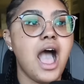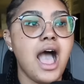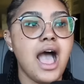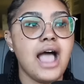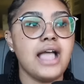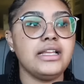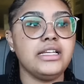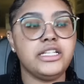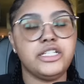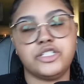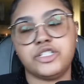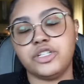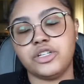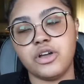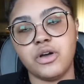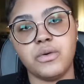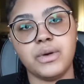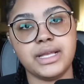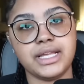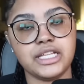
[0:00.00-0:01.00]
I need to
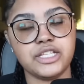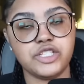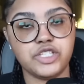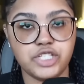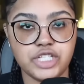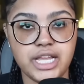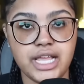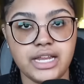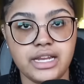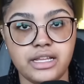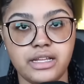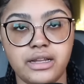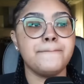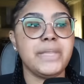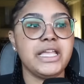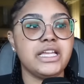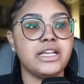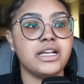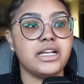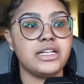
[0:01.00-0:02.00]
go against Shannon
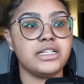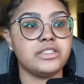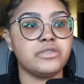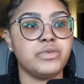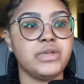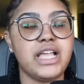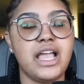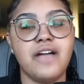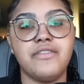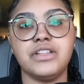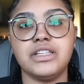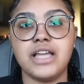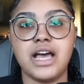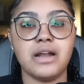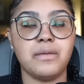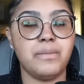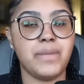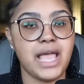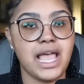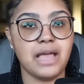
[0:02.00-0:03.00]
because we have a lot
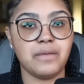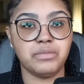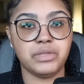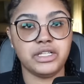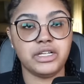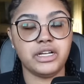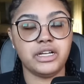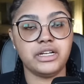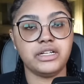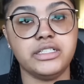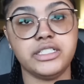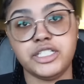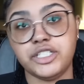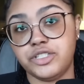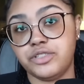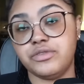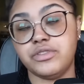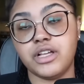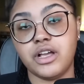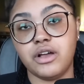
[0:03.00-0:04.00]
of bad blood. Did
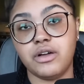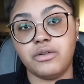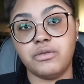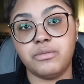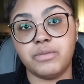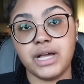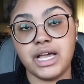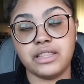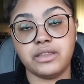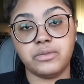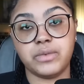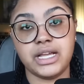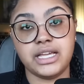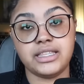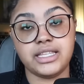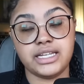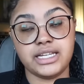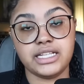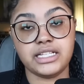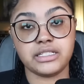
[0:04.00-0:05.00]
you know, by the way,
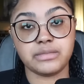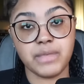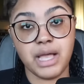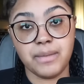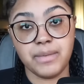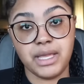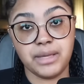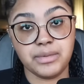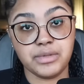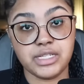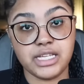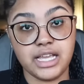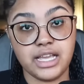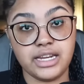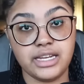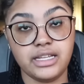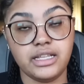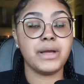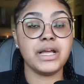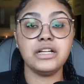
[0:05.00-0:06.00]
that he's my baby
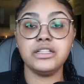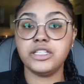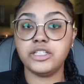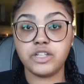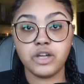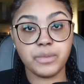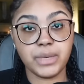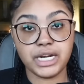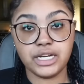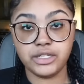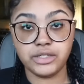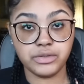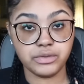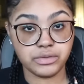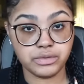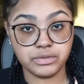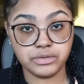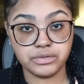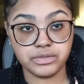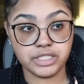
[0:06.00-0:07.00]
daddy? Apparently nobody knew
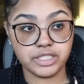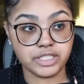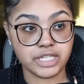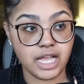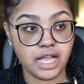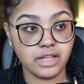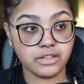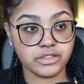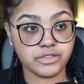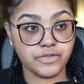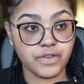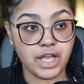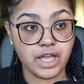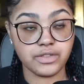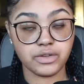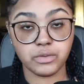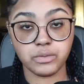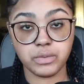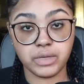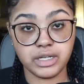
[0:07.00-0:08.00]
who the child's
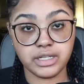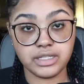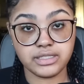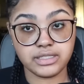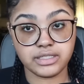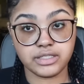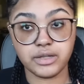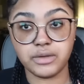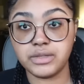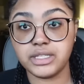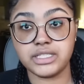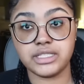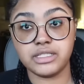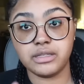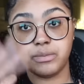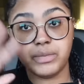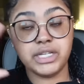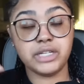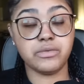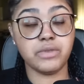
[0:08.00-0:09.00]
father was, so this is a
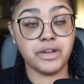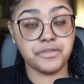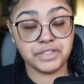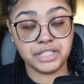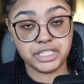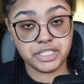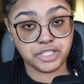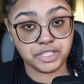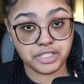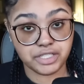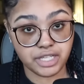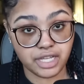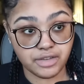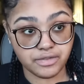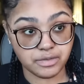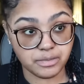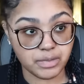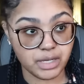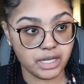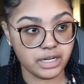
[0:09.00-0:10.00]
big revelation to
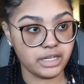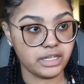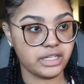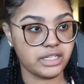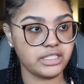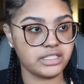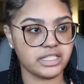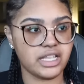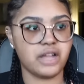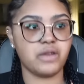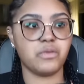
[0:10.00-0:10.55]
everybody. He's like,